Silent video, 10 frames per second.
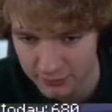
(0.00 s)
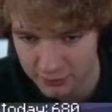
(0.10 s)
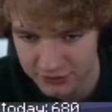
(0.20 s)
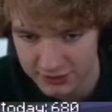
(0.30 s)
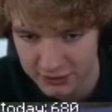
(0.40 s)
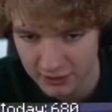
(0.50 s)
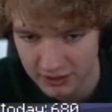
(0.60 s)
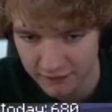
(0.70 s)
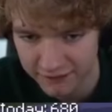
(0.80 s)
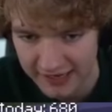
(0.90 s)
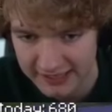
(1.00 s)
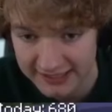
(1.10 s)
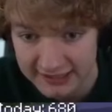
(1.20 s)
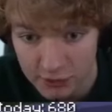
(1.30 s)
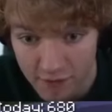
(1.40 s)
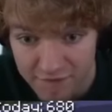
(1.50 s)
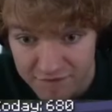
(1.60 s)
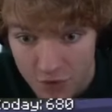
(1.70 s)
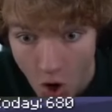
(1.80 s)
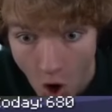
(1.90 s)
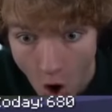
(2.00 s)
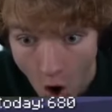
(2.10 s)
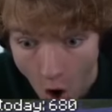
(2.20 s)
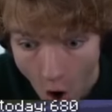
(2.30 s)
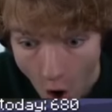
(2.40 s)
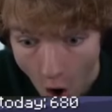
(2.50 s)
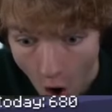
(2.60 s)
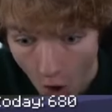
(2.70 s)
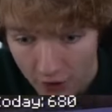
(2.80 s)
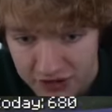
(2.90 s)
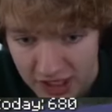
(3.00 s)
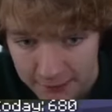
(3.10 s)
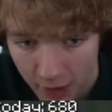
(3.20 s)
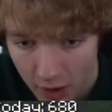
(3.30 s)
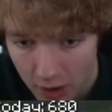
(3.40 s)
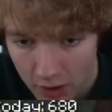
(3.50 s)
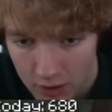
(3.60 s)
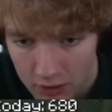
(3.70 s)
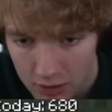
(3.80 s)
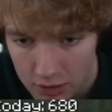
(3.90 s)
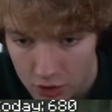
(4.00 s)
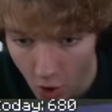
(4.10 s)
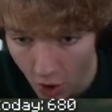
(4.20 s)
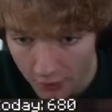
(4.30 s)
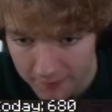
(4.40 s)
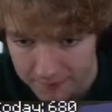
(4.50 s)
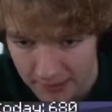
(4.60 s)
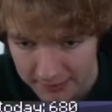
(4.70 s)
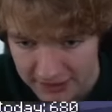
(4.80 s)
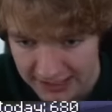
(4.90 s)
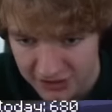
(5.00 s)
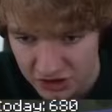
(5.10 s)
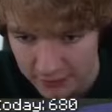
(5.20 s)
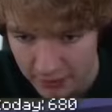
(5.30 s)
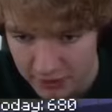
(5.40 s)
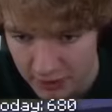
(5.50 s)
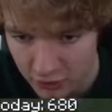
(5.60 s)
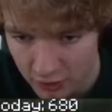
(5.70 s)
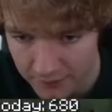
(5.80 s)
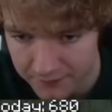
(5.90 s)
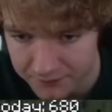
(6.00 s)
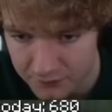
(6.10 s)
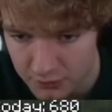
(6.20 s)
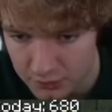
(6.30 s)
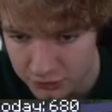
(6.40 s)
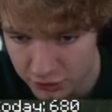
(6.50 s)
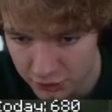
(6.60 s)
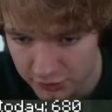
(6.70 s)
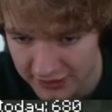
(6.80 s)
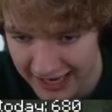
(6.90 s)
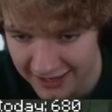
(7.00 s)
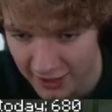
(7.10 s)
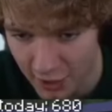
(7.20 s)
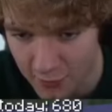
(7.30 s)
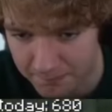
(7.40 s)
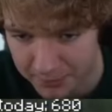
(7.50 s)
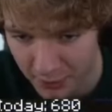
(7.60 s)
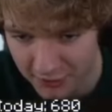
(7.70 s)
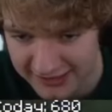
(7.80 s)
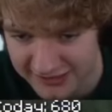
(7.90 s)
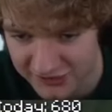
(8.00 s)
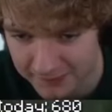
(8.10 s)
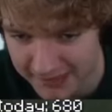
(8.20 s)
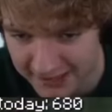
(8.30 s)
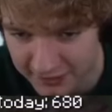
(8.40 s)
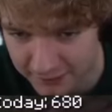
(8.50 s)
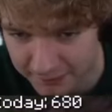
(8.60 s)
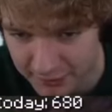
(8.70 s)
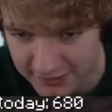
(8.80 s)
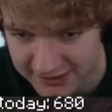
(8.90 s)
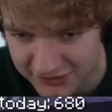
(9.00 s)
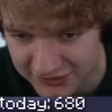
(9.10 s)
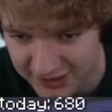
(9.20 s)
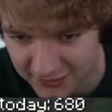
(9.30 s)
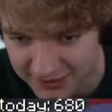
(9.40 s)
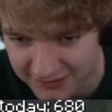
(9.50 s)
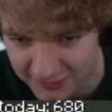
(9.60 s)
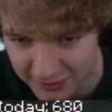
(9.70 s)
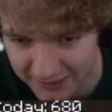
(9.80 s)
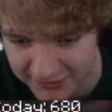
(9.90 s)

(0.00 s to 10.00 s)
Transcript: we're also gonna do a little failing. There are... Oh, jackpot. Oh, maybe less jackpot than I thought. Dude, hello, boys. Me and the boys, you know, we're about